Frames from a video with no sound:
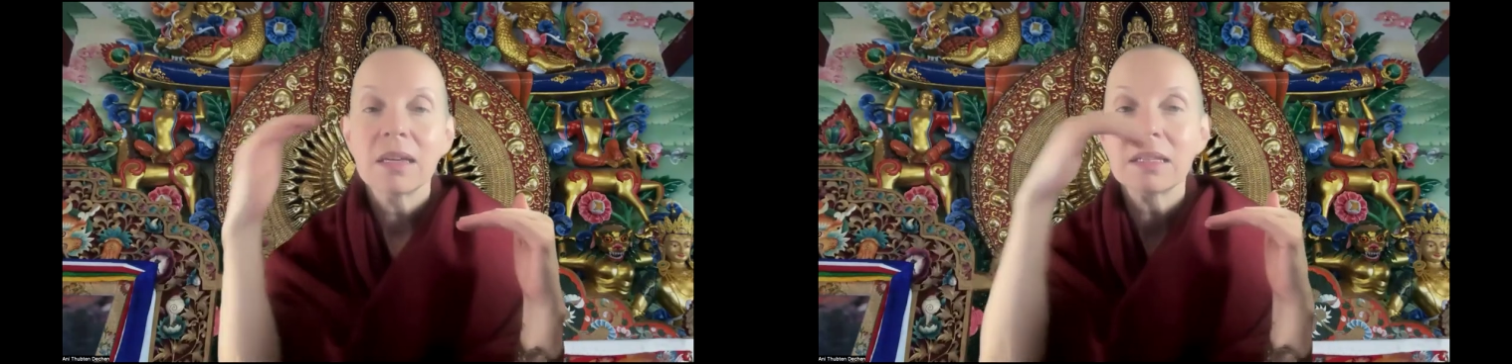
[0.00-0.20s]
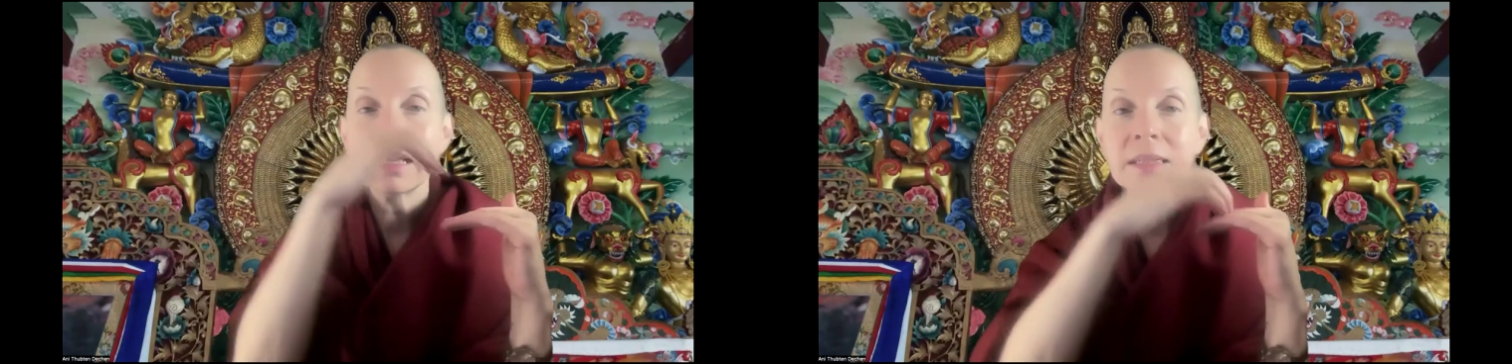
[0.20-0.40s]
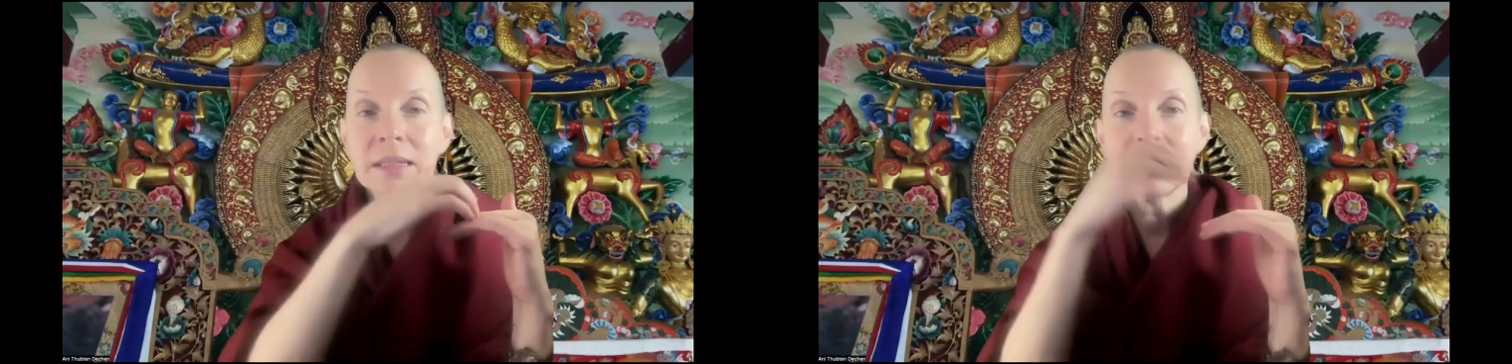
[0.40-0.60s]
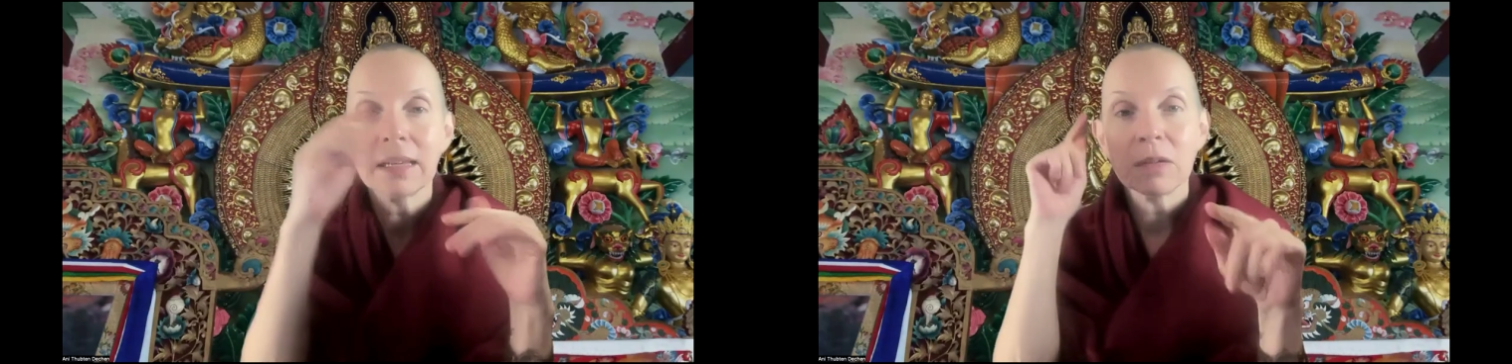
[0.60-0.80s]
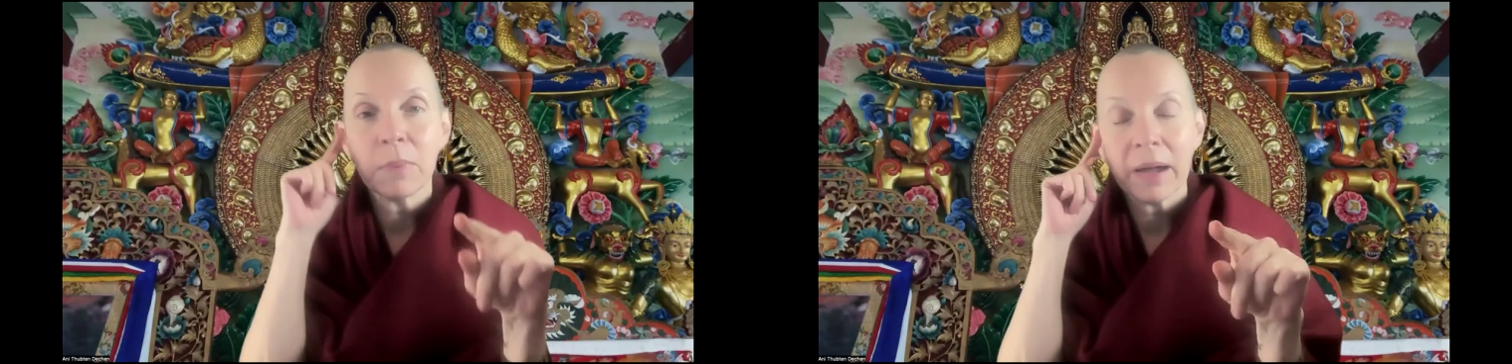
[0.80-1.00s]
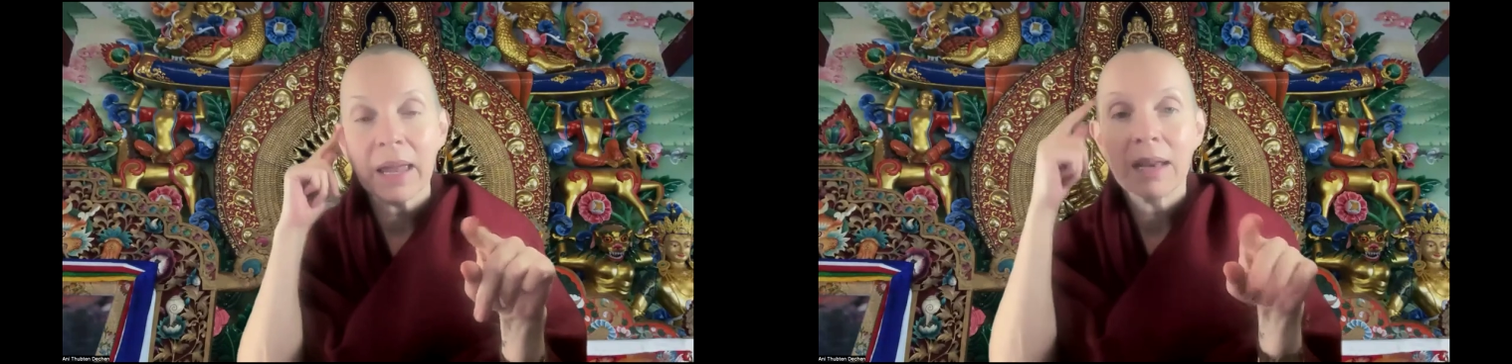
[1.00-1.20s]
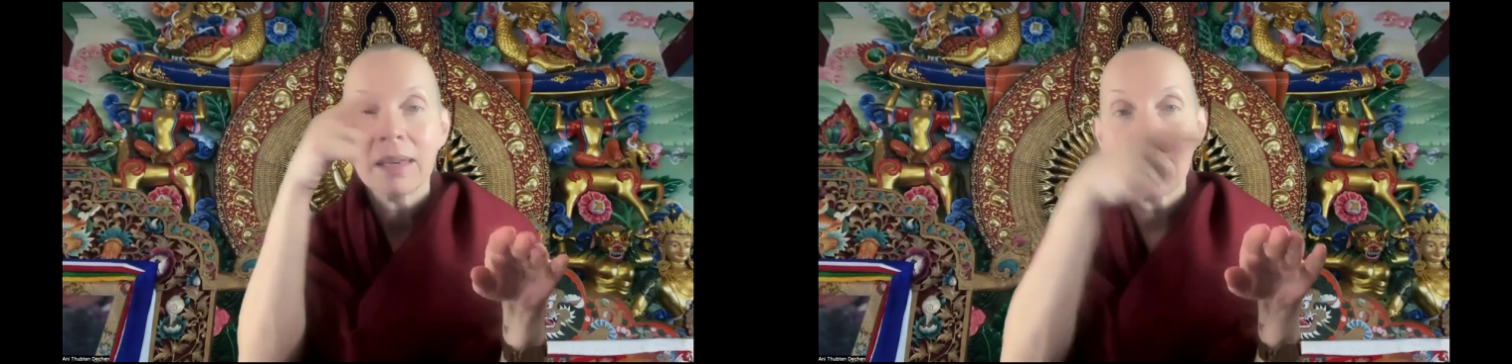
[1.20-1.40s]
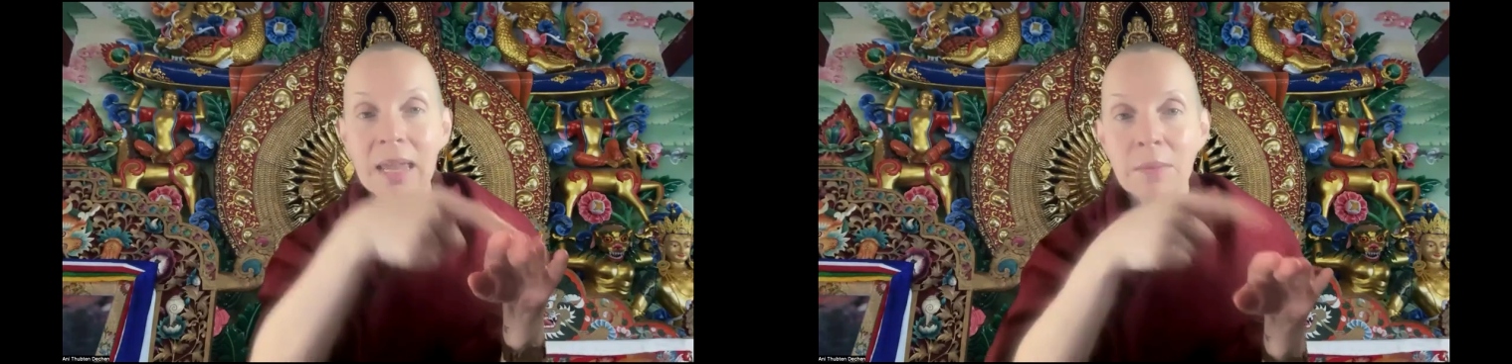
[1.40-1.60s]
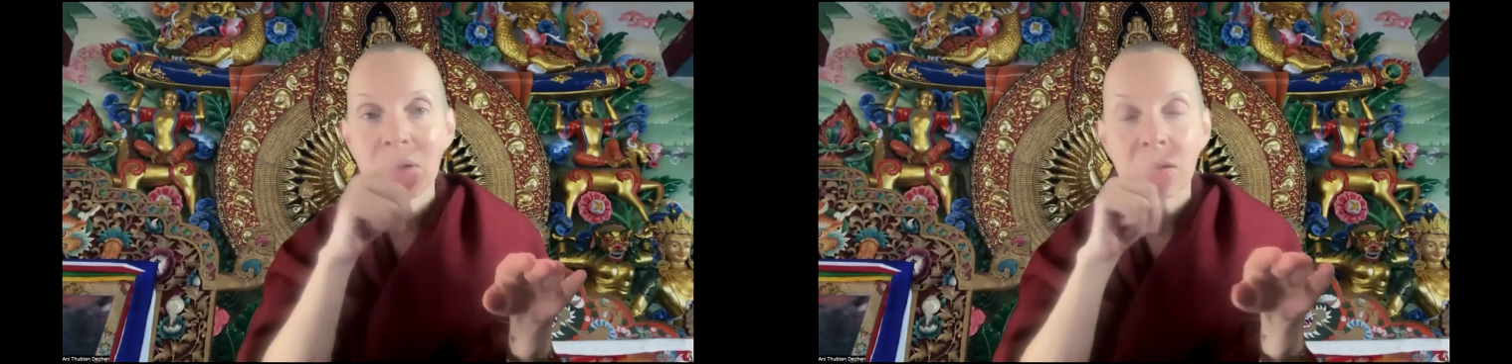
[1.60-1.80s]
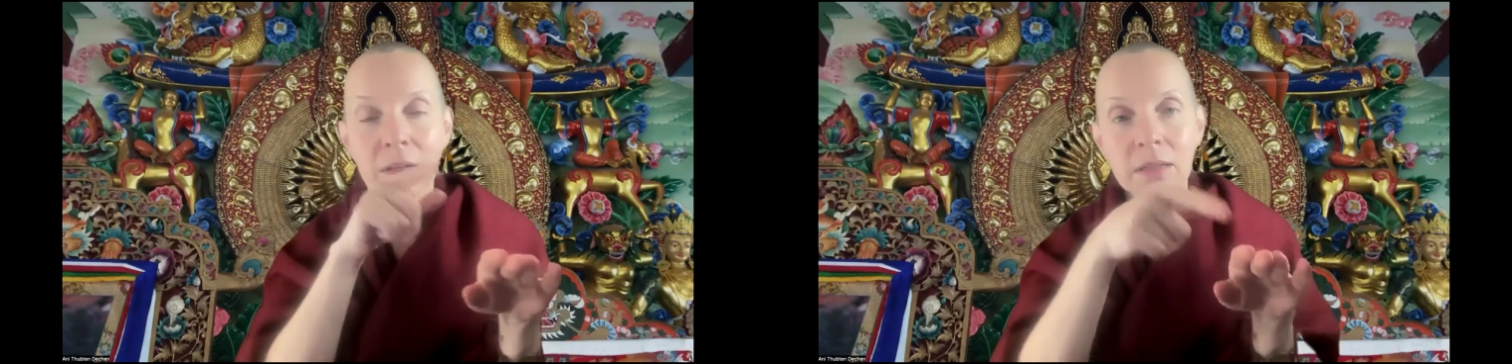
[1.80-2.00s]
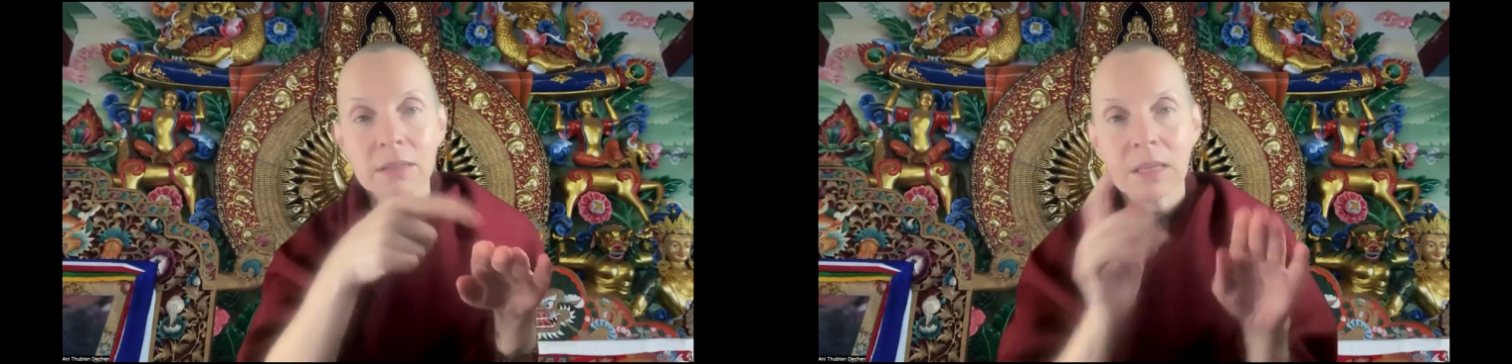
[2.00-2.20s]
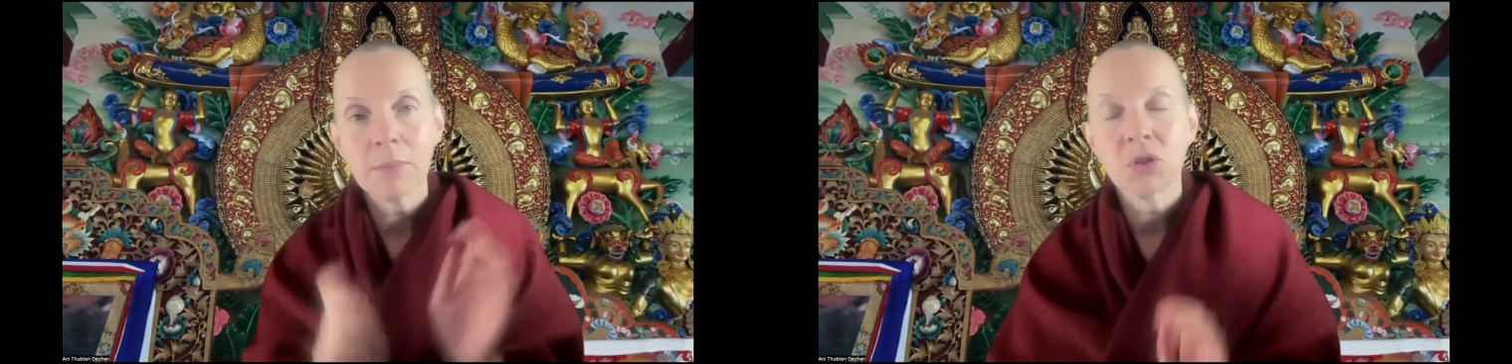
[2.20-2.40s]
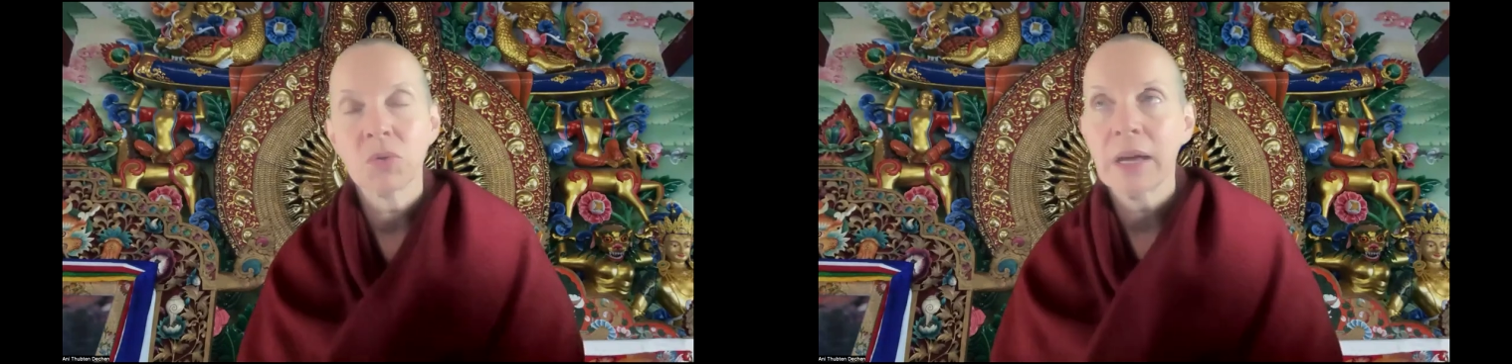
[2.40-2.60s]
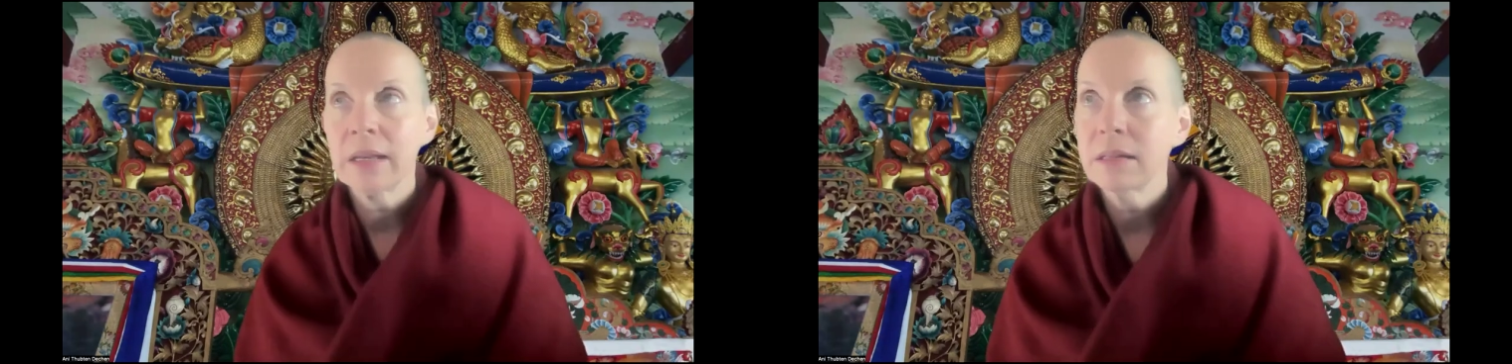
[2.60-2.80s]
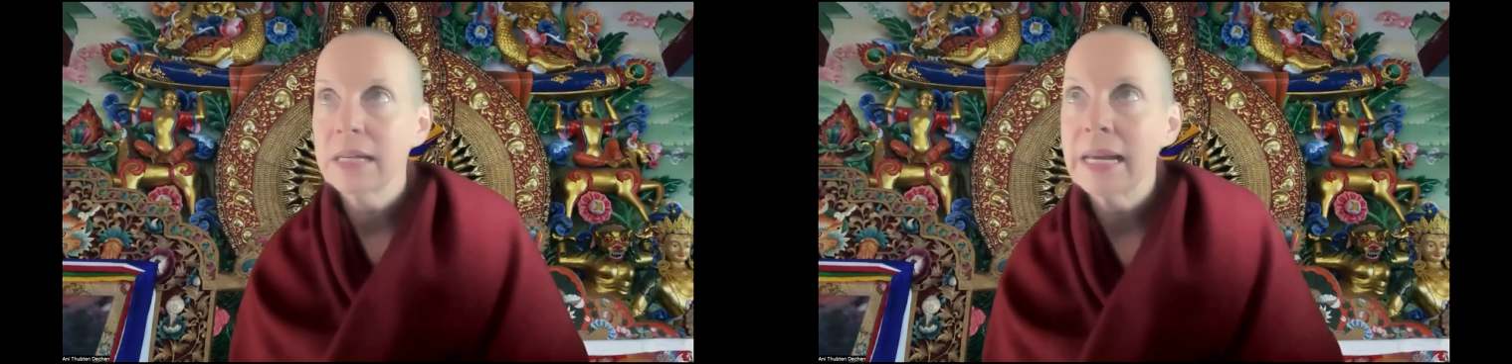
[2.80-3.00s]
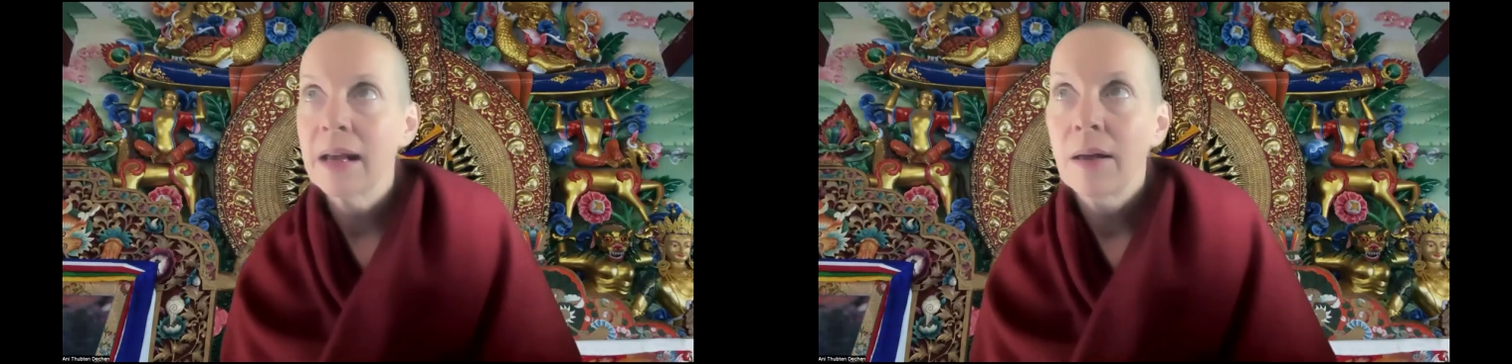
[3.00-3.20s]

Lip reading: designated by name and conceptuality.